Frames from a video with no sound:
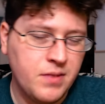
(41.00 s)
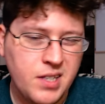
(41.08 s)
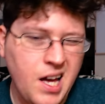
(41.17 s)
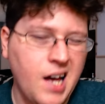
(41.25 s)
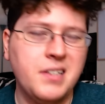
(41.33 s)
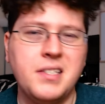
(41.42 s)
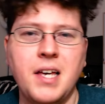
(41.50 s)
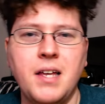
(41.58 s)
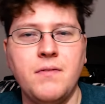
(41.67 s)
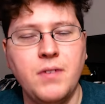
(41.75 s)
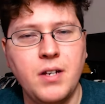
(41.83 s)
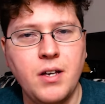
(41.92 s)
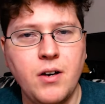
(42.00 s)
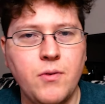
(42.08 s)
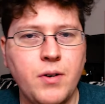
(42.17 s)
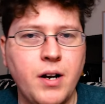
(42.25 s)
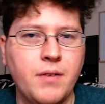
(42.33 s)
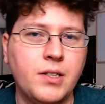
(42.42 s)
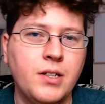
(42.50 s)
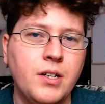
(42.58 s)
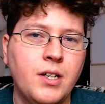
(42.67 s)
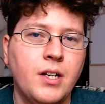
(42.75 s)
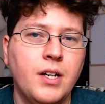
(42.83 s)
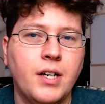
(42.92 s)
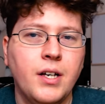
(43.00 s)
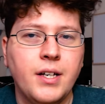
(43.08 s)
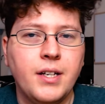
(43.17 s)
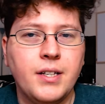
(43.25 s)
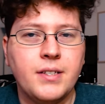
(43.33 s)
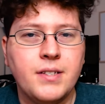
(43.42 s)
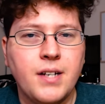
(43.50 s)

content, video, whatever, is